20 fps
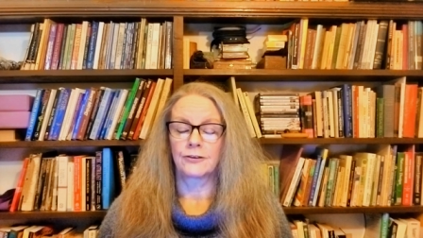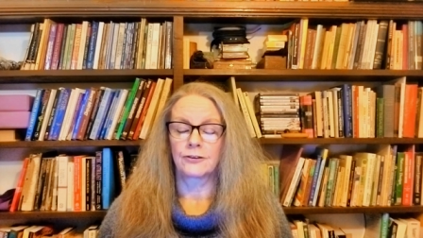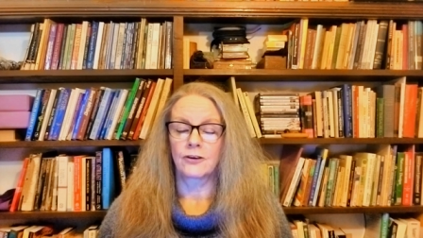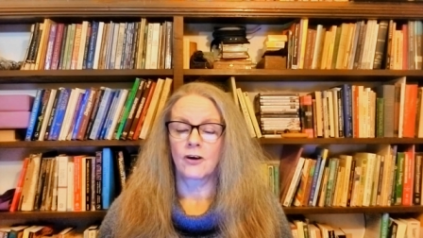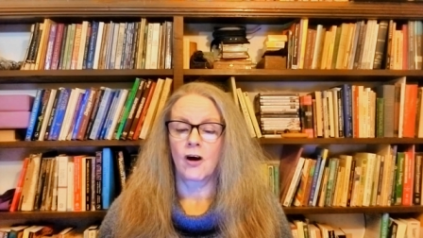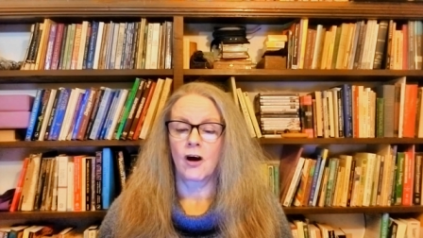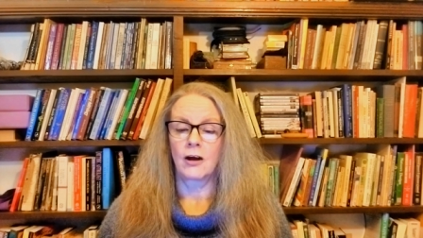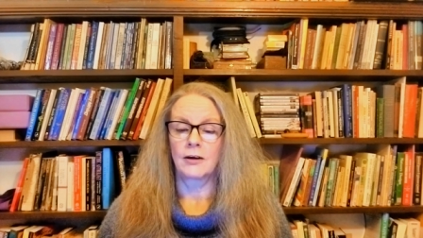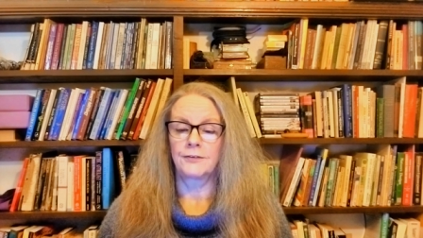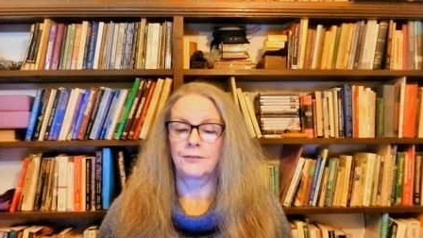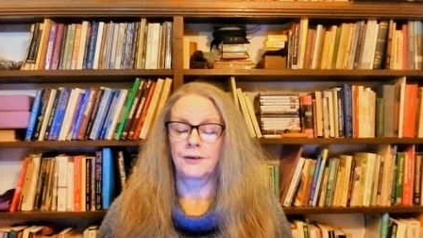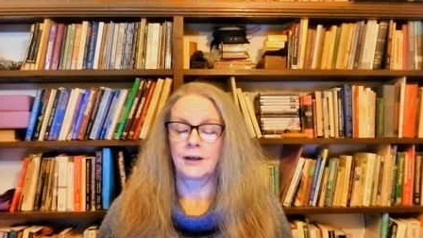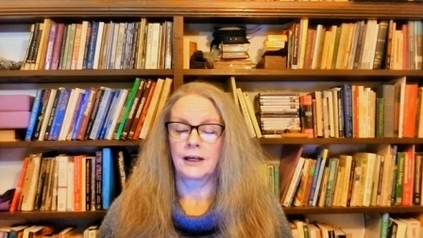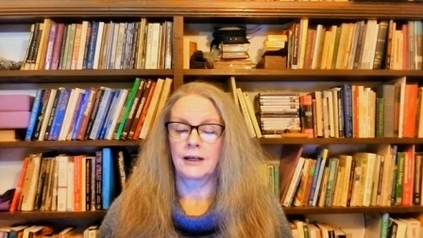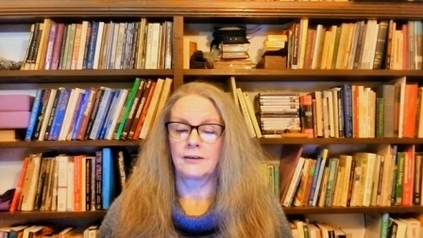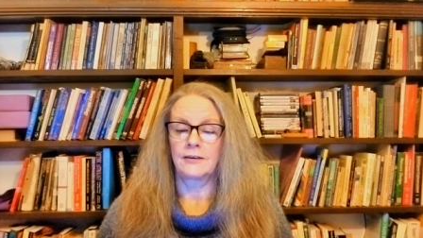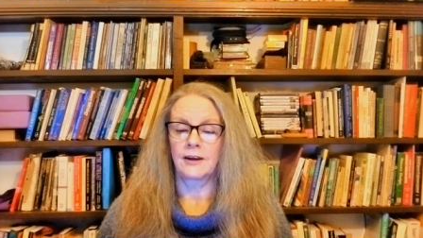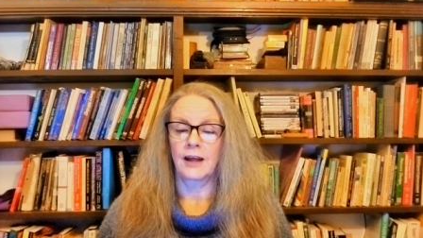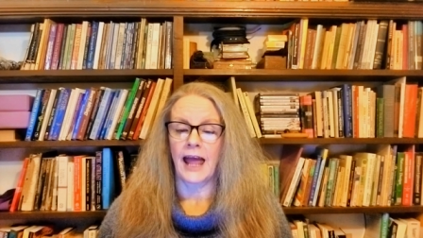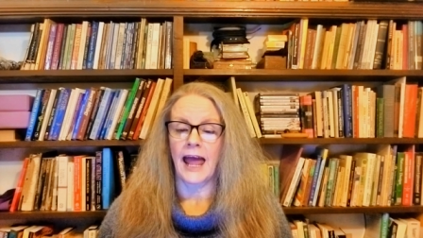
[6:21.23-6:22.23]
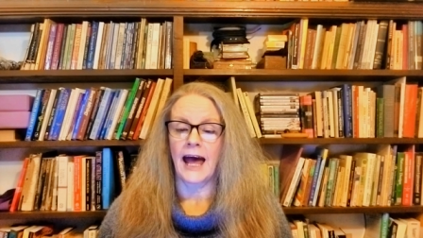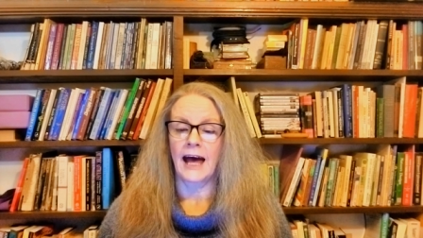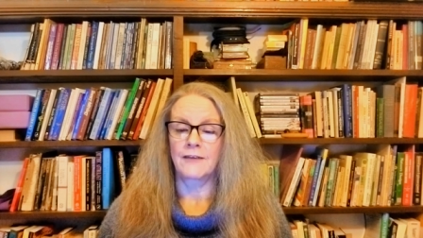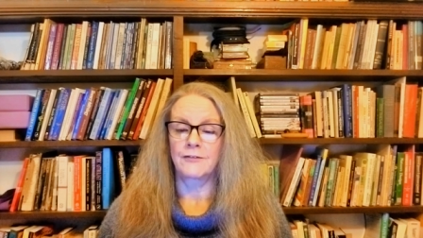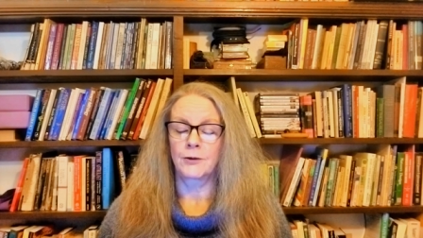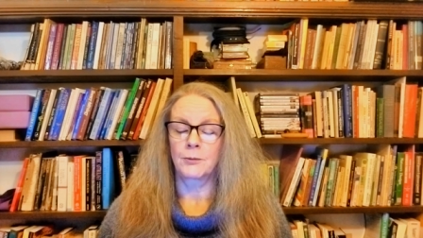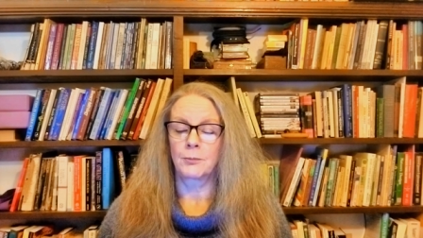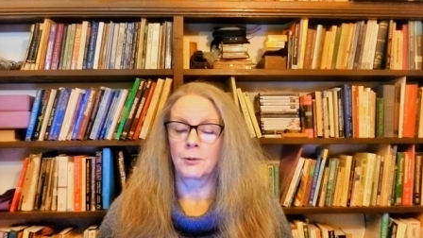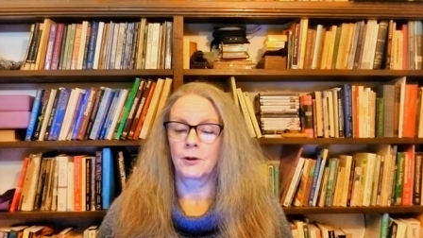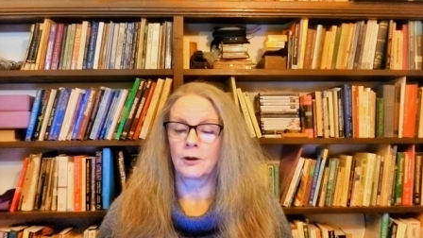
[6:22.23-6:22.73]
confident,
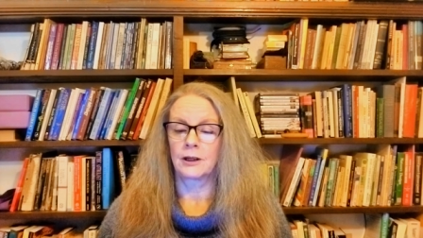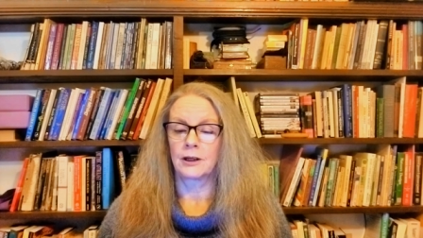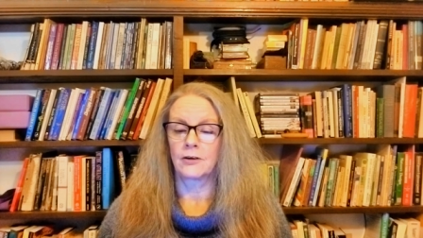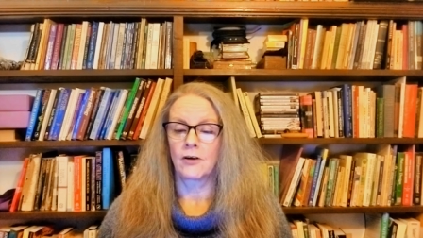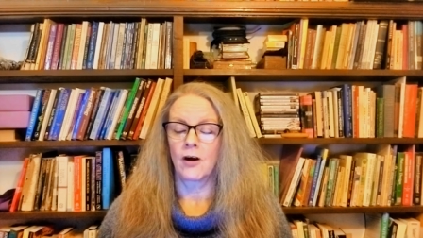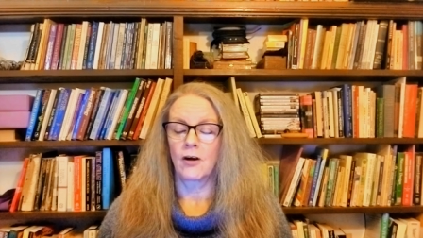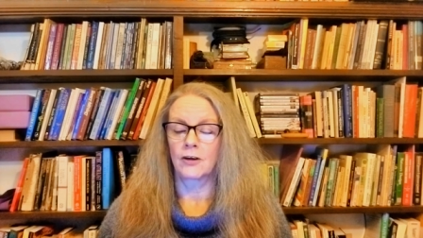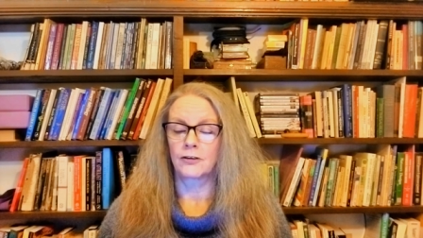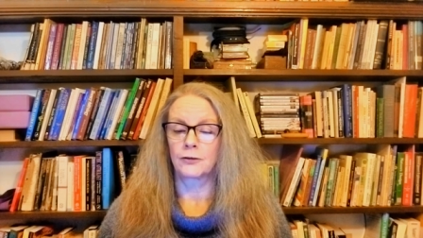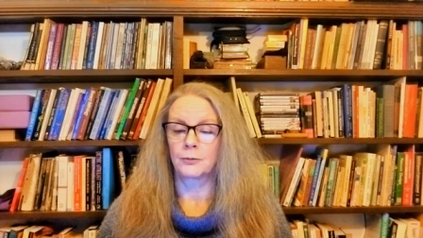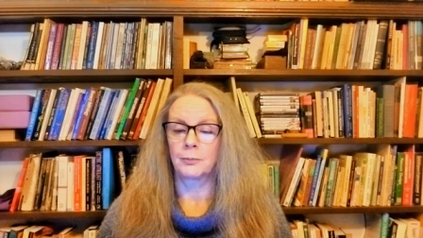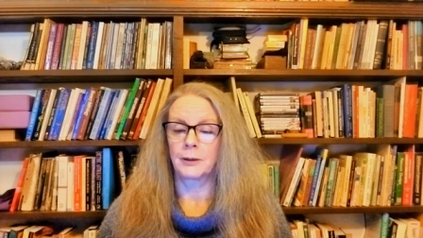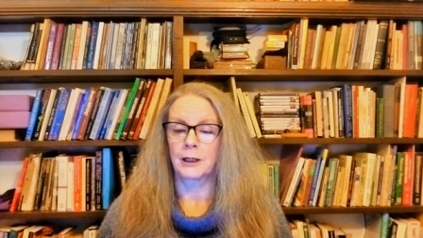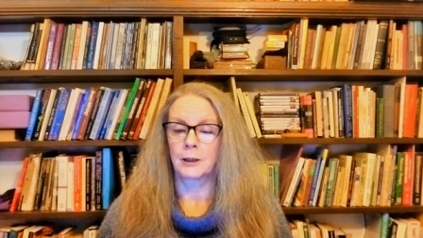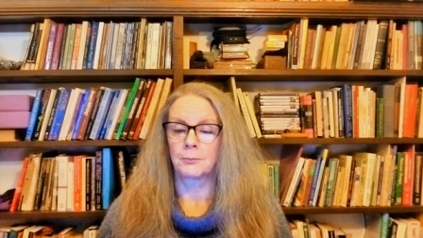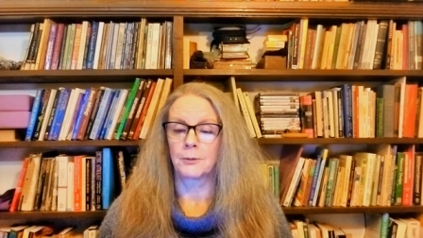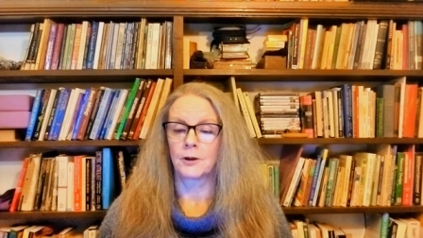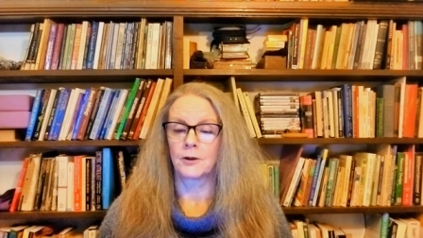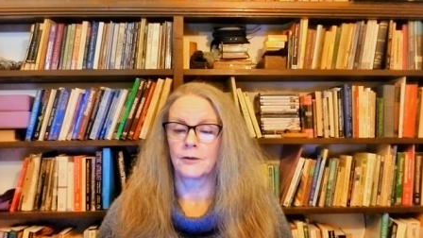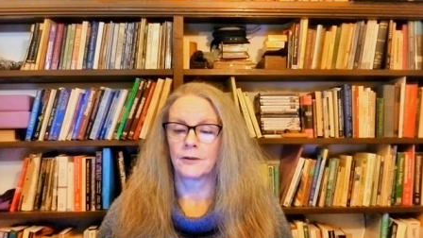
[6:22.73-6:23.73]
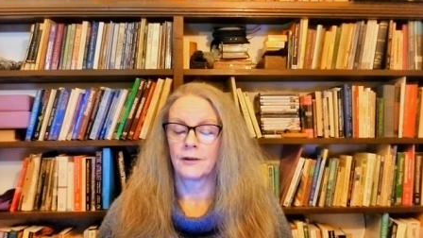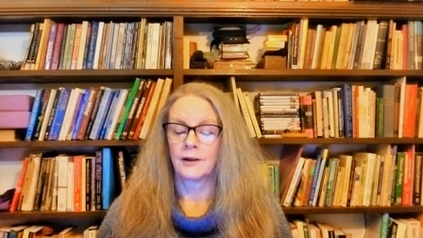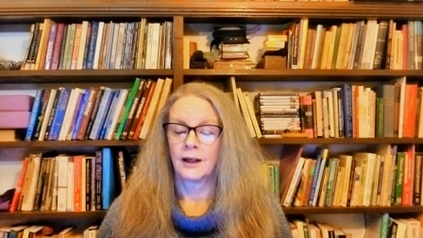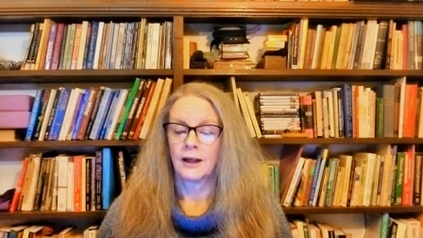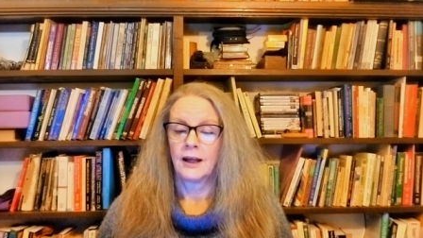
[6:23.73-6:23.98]
affable, and hospitable.